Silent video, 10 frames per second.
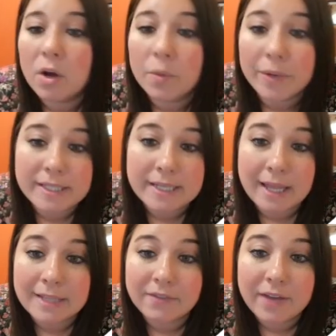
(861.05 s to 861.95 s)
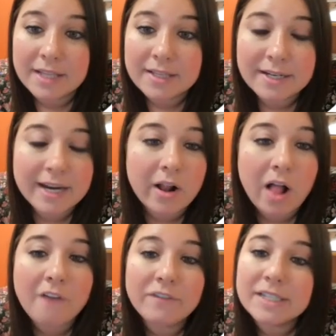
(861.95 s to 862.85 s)
We see lots of kids in dental
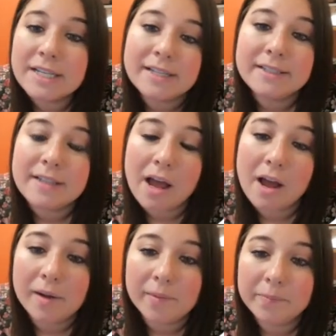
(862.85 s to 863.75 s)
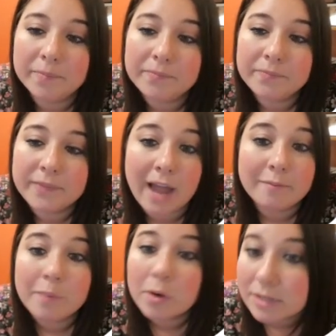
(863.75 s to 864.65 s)
offices. I
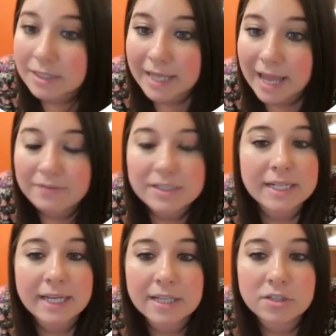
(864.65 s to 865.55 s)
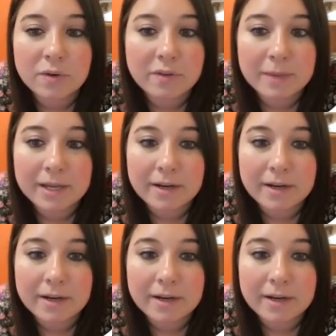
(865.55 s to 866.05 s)
personally have seen kids who have been